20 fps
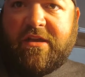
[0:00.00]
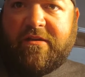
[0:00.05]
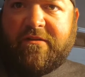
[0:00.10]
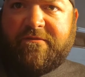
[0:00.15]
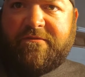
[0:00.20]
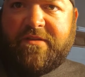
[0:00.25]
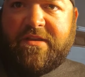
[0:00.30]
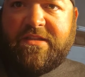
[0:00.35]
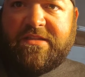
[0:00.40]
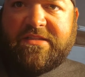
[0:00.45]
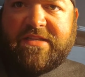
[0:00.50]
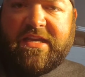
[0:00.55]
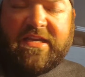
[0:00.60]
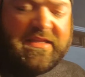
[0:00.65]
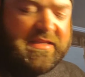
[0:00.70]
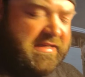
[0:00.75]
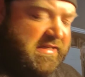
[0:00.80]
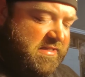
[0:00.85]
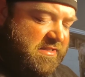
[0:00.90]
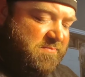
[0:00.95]
of
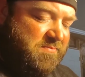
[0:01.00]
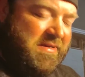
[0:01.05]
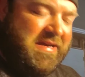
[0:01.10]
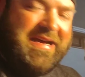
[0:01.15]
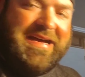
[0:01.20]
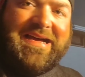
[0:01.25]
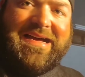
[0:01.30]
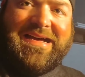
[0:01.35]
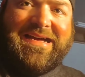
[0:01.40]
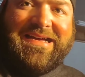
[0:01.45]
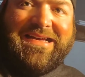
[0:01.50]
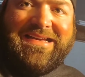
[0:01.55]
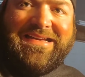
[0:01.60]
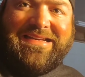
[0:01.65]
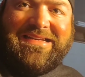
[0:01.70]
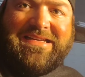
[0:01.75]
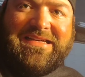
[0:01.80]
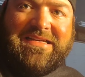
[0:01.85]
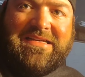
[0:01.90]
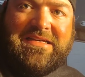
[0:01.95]
intake that is
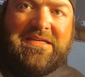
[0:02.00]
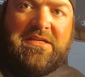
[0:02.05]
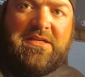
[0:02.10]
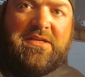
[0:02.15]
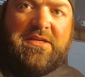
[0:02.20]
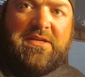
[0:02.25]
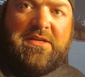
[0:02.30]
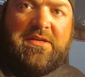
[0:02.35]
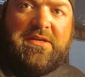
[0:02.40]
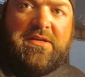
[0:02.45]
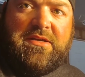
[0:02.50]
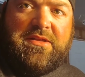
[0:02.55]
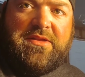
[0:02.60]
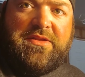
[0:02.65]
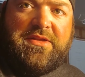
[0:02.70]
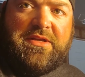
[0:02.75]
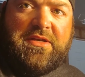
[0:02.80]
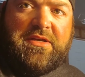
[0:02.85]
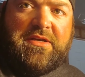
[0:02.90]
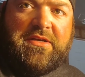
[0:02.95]
behind
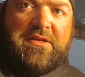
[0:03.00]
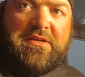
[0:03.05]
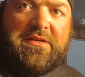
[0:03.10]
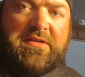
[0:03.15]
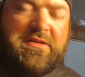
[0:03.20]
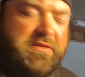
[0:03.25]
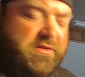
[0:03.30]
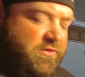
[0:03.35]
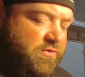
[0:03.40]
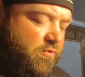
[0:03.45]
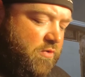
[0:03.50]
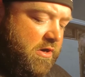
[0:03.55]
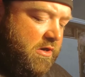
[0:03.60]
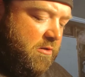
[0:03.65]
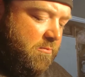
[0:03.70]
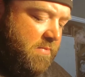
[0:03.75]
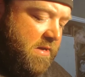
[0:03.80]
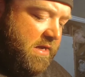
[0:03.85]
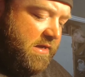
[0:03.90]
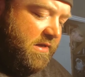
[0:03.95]
the
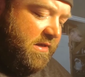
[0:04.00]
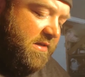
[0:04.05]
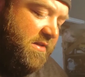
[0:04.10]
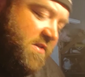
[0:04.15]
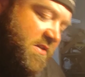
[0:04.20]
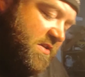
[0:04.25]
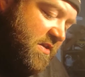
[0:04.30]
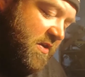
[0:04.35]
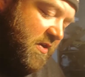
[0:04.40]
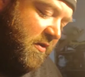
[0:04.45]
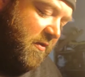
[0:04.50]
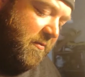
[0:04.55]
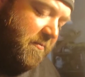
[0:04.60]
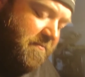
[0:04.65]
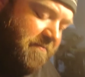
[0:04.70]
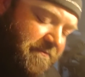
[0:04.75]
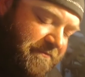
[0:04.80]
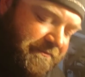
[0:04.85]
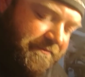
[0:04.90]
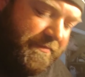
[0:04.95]
throttle body,
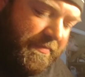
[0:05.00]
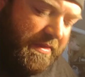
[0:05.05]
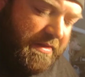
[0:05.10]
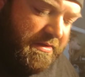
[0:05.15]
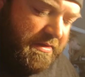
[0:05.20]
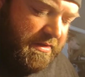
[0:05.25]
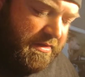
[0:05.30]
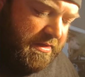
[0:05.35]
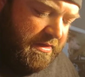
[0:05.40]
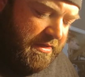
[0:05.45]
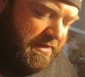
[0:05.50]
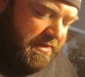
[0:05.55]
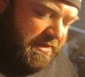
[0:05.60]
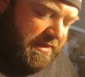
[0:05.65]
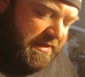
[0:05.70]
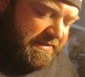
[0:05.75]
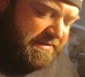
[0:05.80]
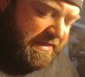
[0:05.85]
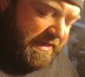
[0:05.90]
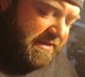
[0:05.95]
so
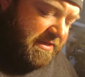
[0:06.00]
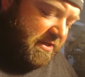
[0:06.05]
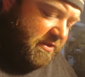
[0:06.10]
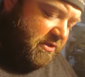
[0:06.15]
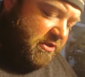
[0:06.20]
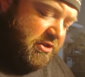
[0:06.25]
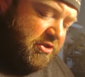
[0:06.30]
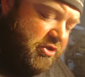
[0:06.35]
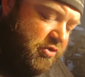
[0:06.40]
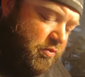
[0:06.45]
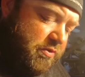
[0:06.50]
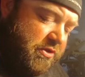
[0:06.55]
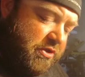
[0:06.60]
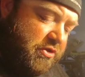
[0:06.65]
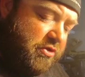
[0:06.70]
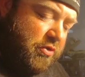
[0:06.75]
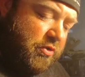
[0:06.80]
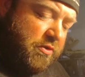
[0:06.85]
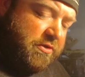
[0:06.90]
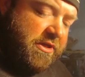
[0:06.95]
it's got nothing to do with
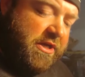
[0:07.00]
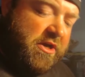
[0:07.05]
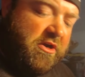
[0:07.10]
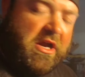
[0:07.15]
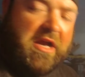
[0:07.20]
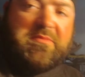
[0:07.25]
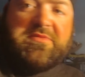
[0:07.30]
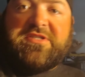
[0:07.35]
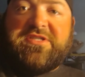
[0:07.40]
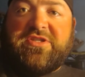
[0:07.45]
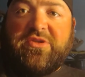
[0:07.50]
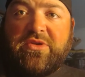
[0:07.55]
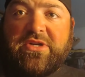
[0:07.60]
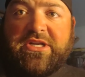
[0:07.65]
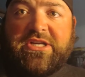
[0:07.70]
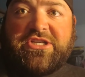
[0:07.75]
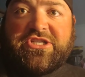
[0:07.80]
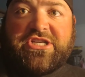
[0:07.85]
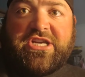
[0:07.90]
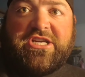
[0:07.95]
the cold air. I'm still
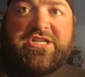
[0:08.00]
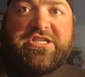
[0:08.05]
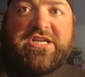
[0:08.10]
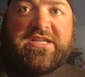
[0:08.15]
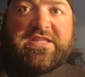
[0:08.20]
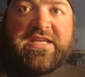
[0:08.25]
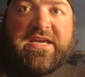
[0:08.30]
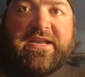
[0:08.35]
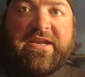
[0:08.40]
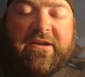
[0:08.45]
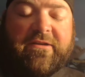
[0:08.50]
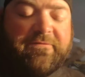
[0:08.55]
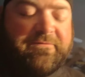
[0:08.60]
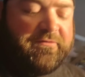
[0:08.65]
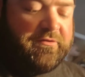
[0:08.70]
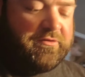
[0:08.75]
going to change out that air